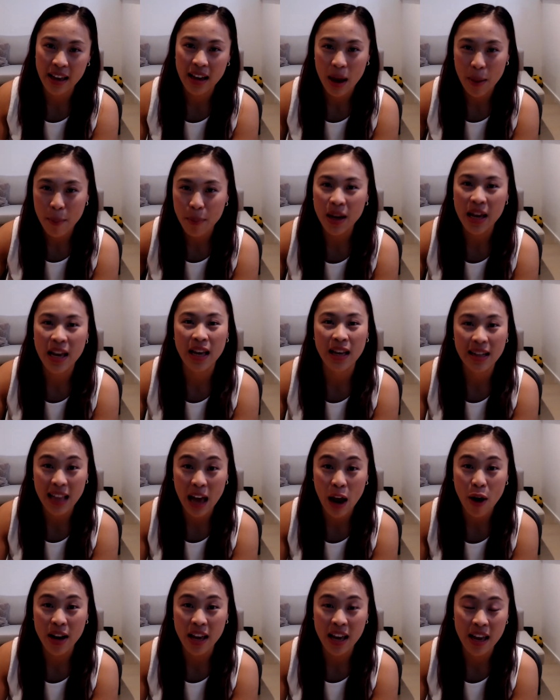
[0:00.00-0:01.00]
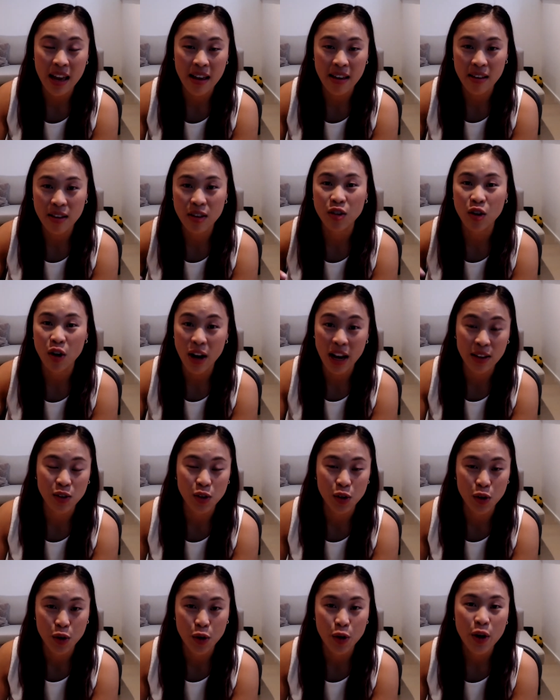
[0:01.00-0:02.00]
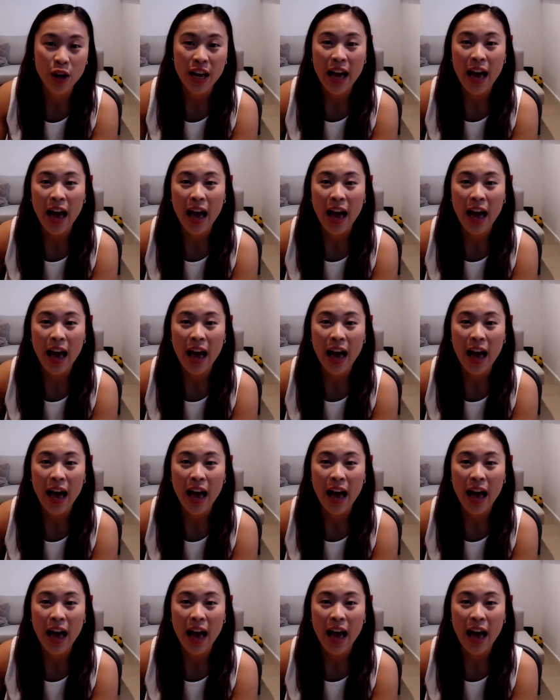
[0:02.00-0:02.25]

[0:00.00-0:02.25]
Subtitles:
company, Clarity.so,